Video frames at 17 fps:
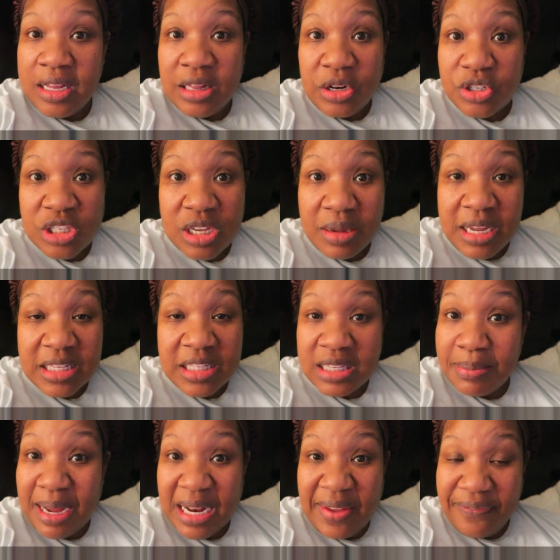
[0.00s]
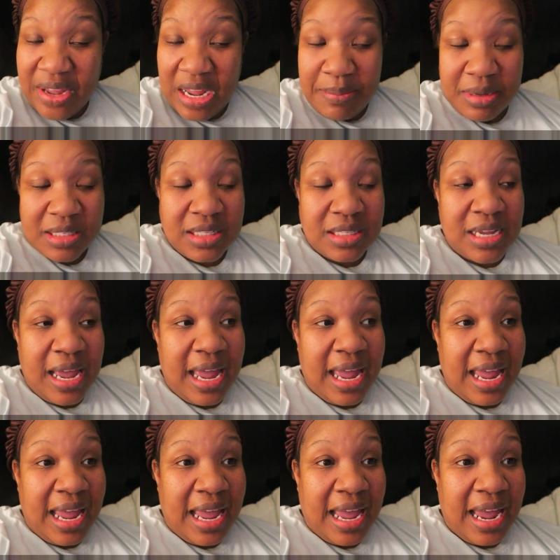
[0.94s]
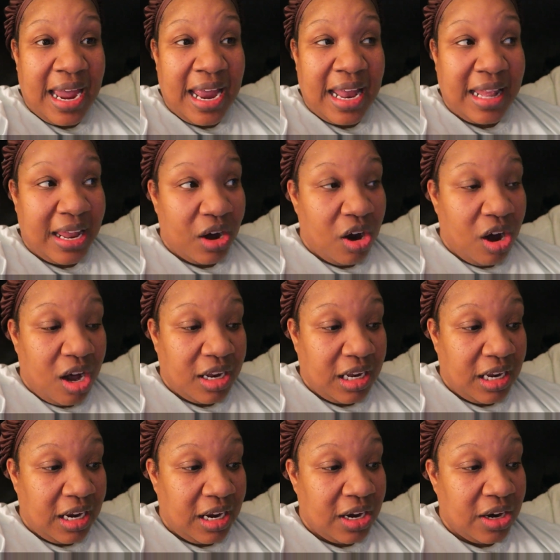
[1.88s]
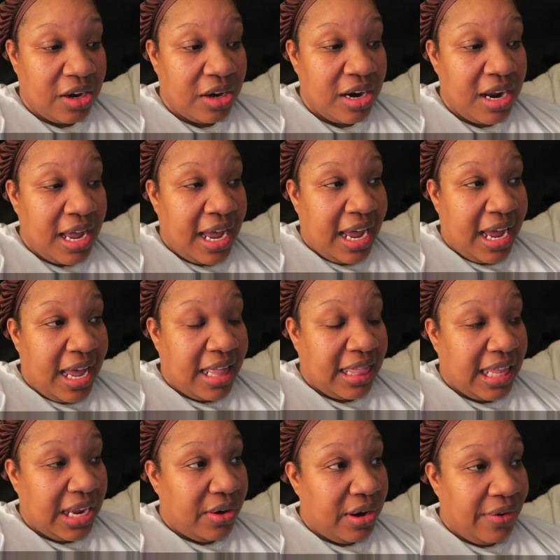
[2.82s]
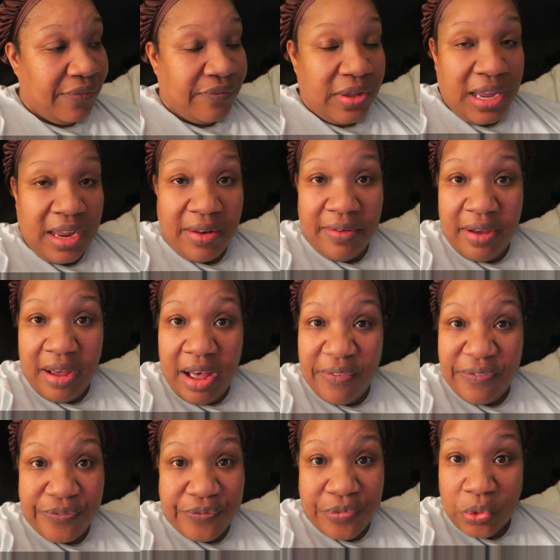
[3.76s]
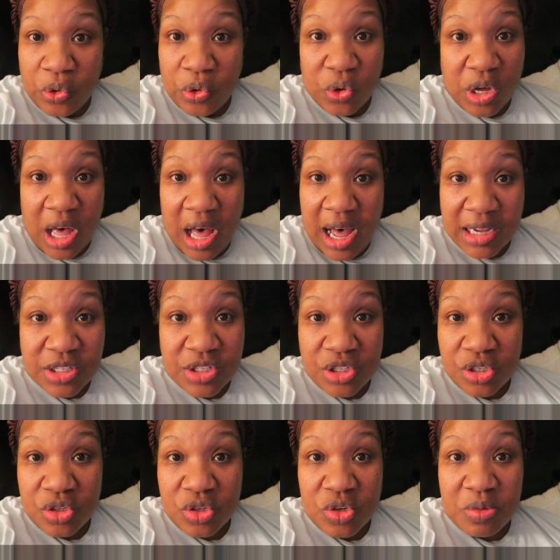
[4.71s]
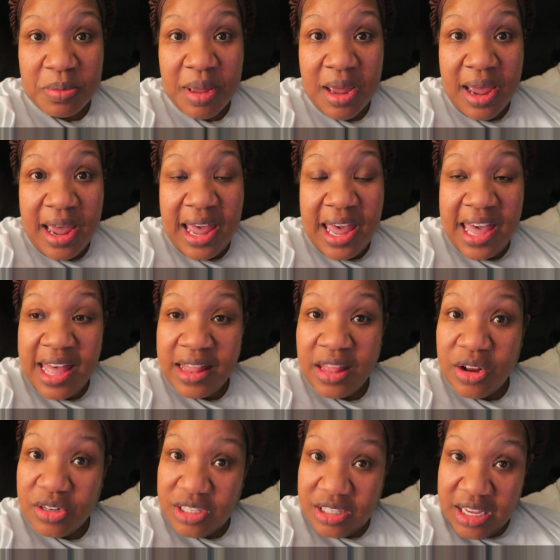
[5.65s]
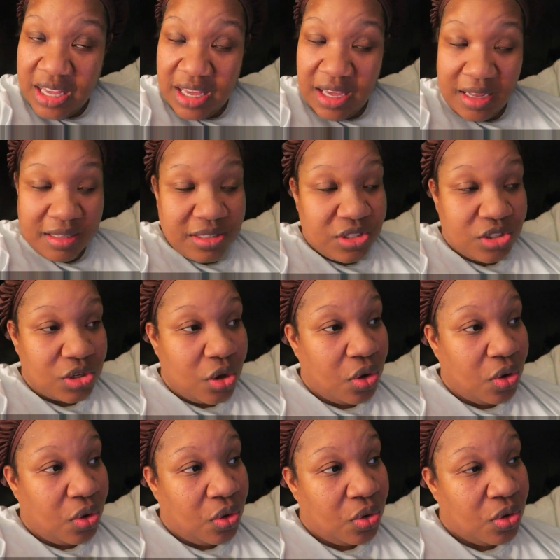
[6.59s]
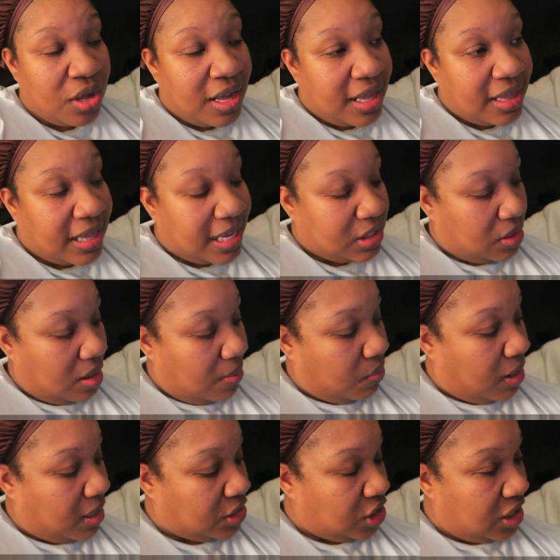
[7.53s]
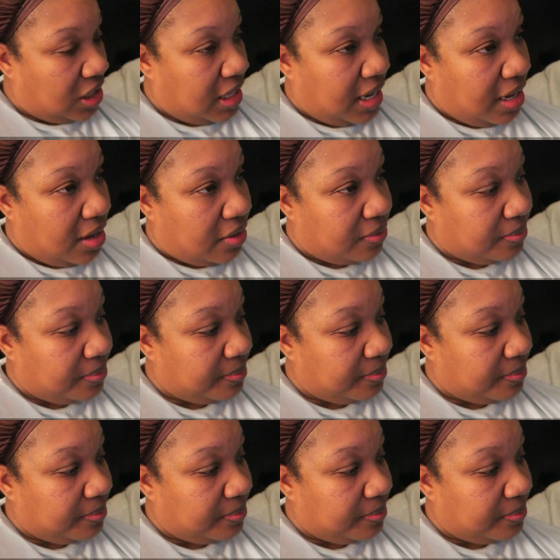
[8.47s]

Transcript: There's some, it's somebody famous and they're on here and they're in a full costume and they're singing. So that's what I'm watching now.